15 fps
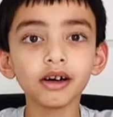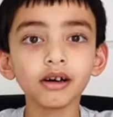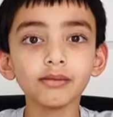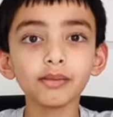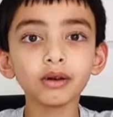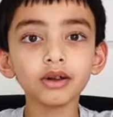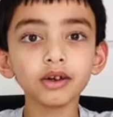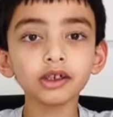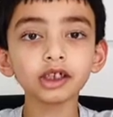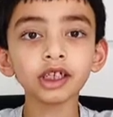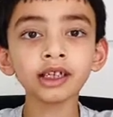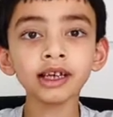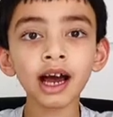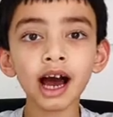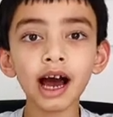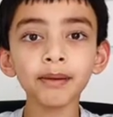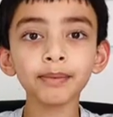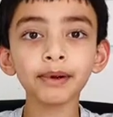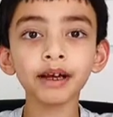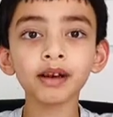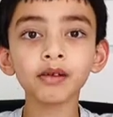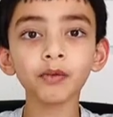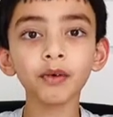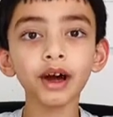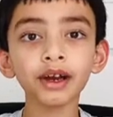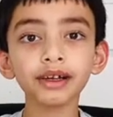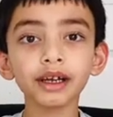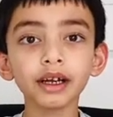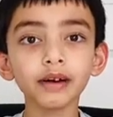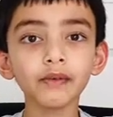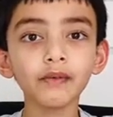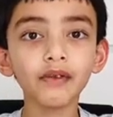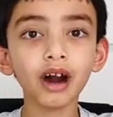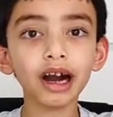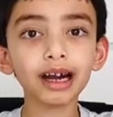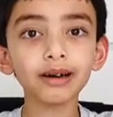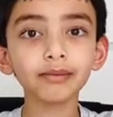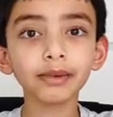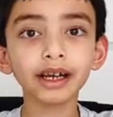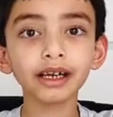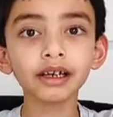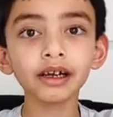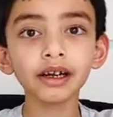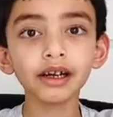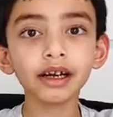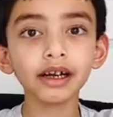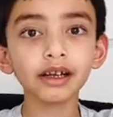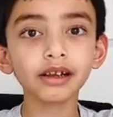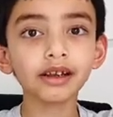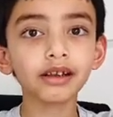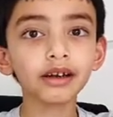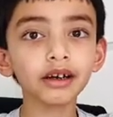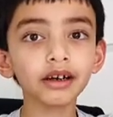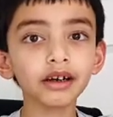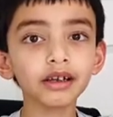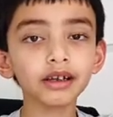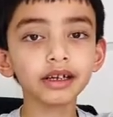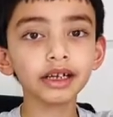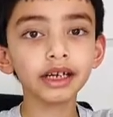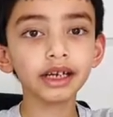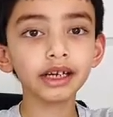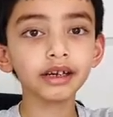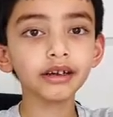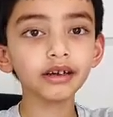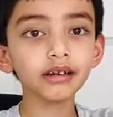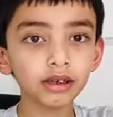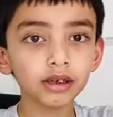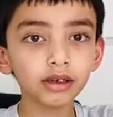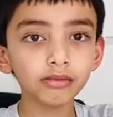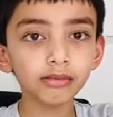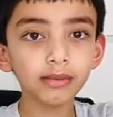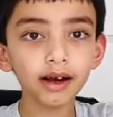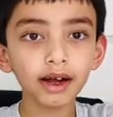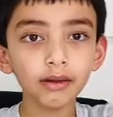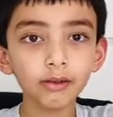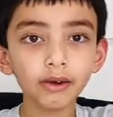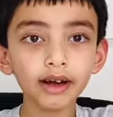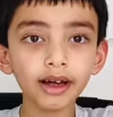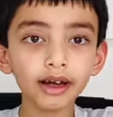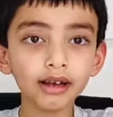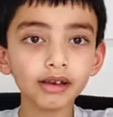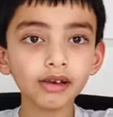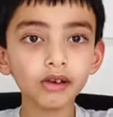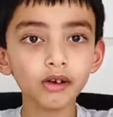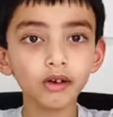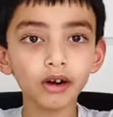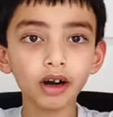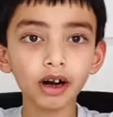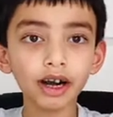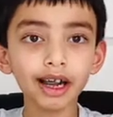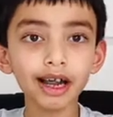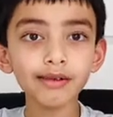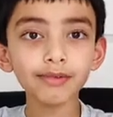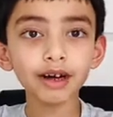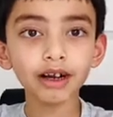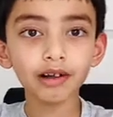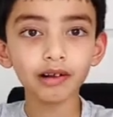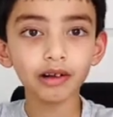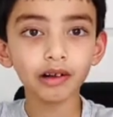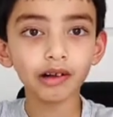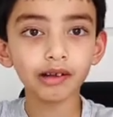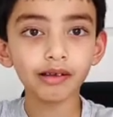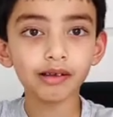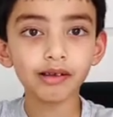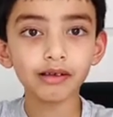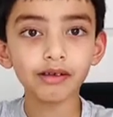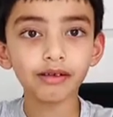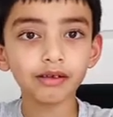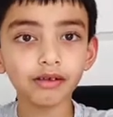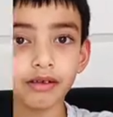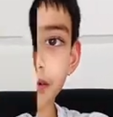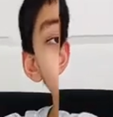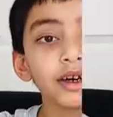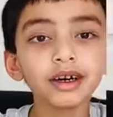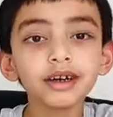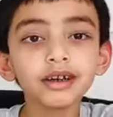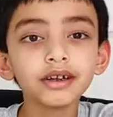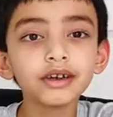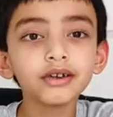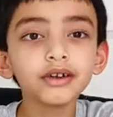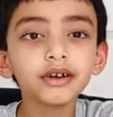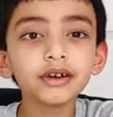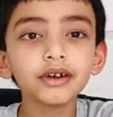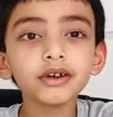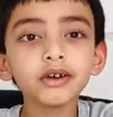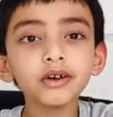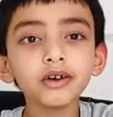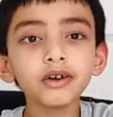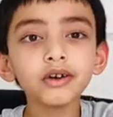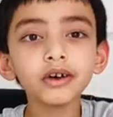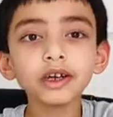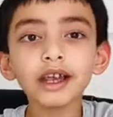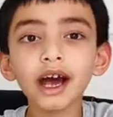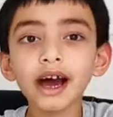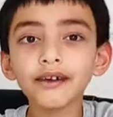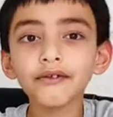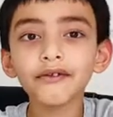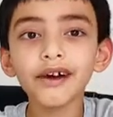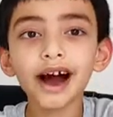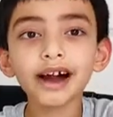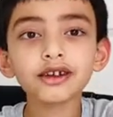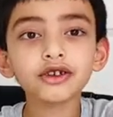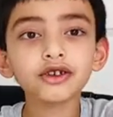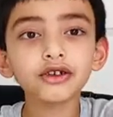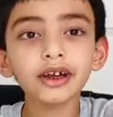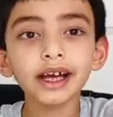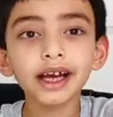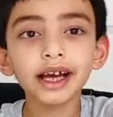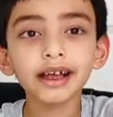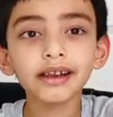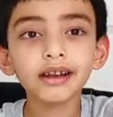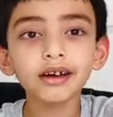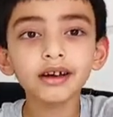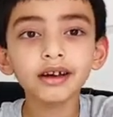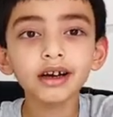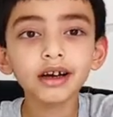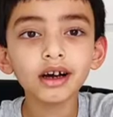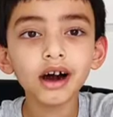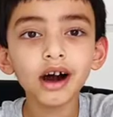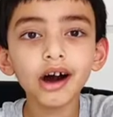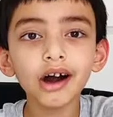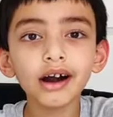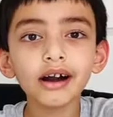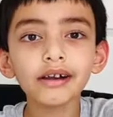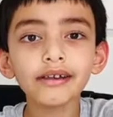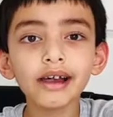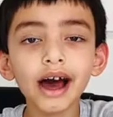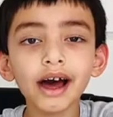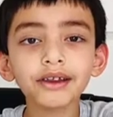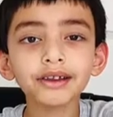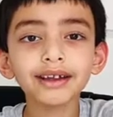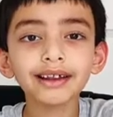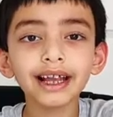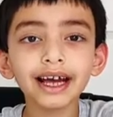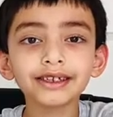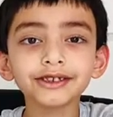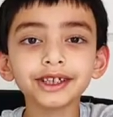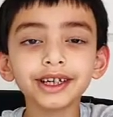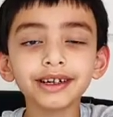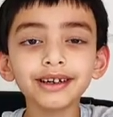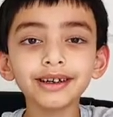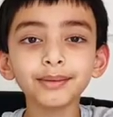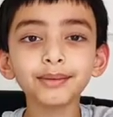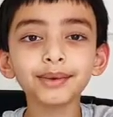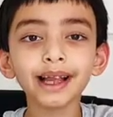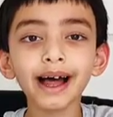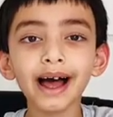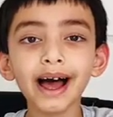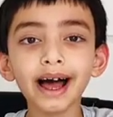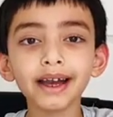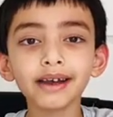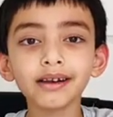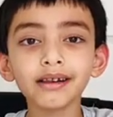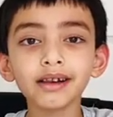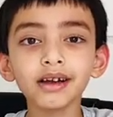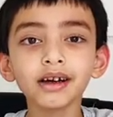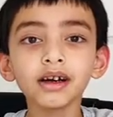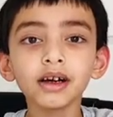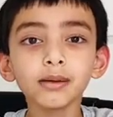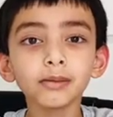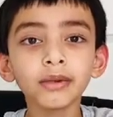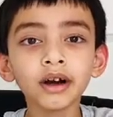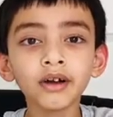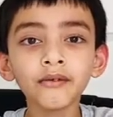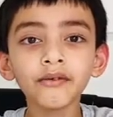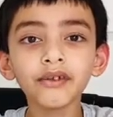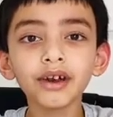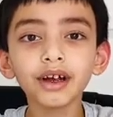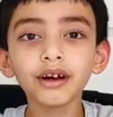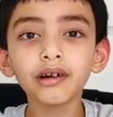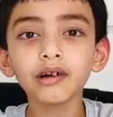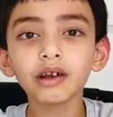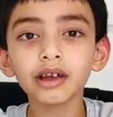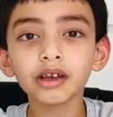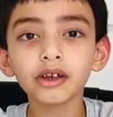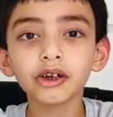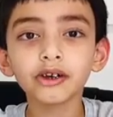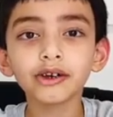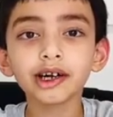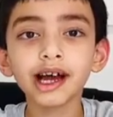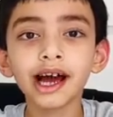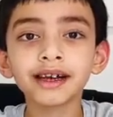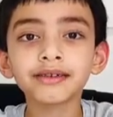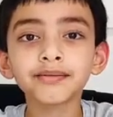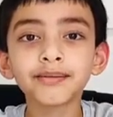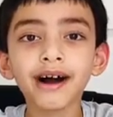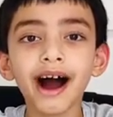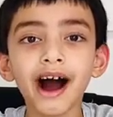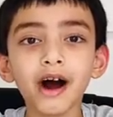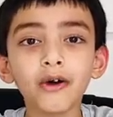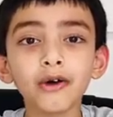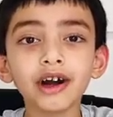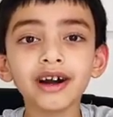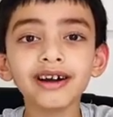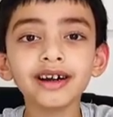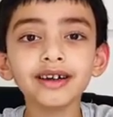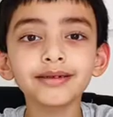pollution happens when the environment is dirtied by waste or chemicals. Do you know that factories, cars and electrical plants burn fuels to get power?